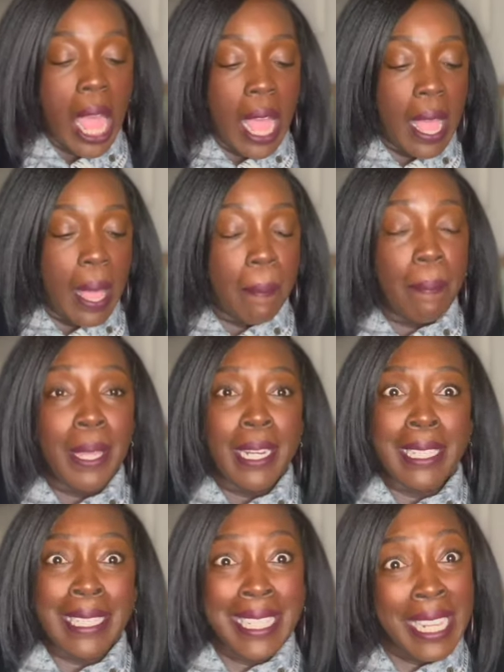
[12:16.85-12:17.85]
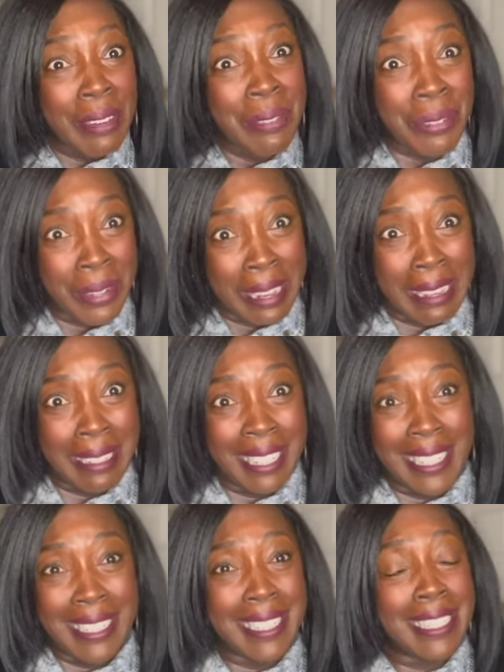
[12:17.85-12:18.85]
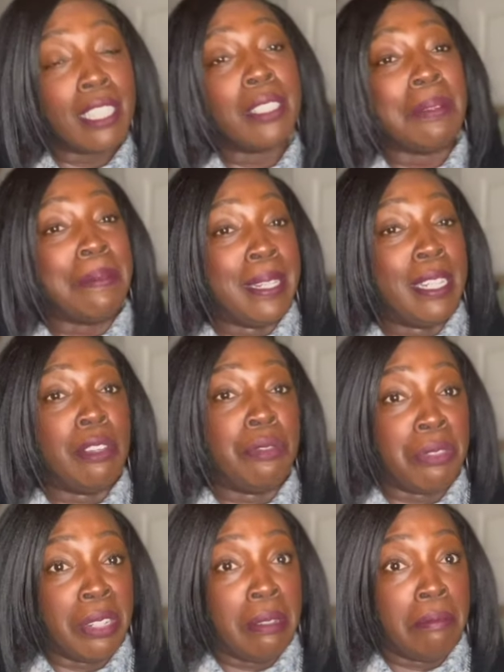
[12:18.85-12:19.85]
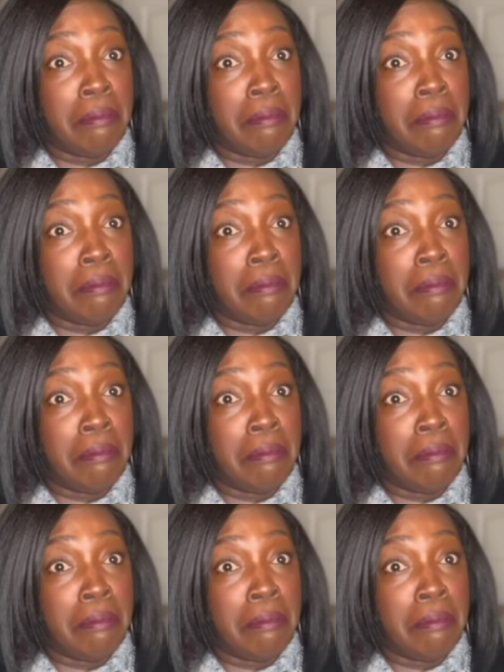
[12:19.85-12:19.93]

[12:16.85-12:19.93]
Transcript: um, but it's different. It's just a little bit different.